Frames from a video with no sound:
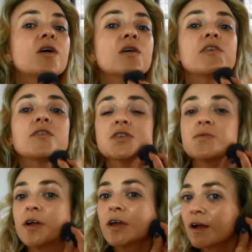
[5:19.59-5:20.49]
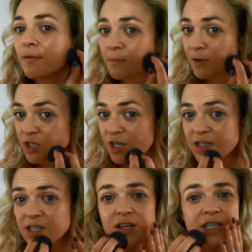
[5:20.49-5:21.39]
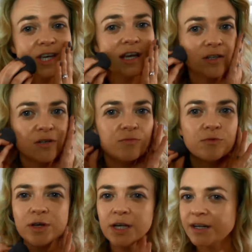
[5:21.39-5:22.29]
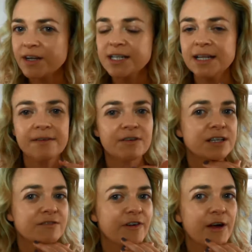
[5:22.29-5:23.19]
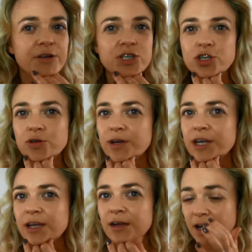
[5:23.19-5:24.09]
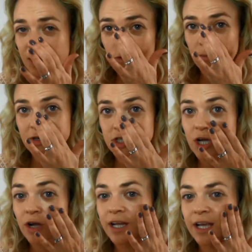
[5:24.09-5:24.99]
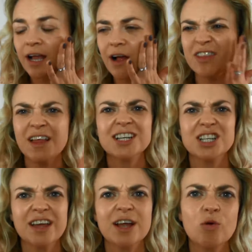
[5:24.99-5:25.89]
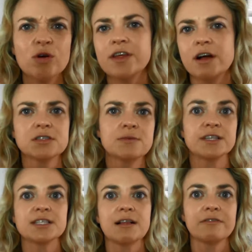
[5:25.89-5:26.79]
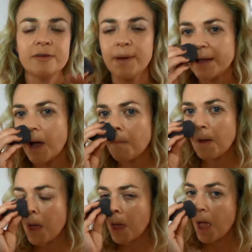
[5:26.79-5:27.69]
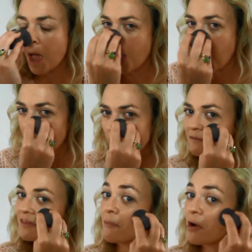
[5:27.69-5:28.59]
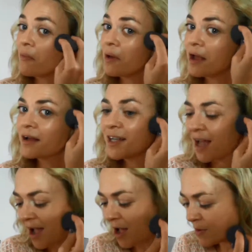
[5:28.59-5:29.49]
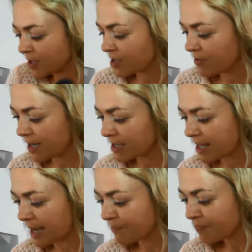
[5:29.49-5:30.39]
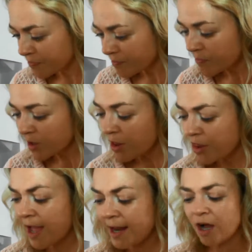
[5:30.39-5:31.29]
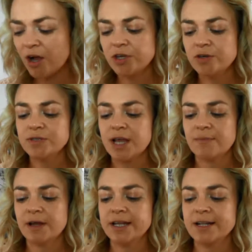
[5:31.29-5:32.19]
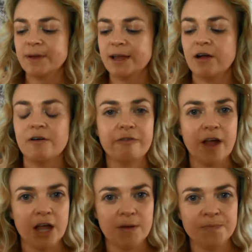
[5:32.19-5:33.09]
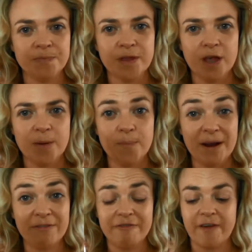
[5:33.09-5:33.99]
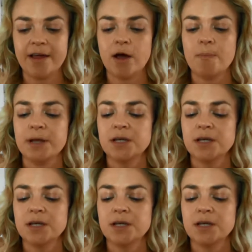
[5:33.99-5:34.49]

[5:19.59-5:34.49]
So just work it there around my chin, so you can see it goes on really nice and evenly. It's very dewy, almost shiny. I think actually they call it the ultimate selfie makeup, whatever that might be. So that's that. Then I use a little bit of Benefit Fake Up.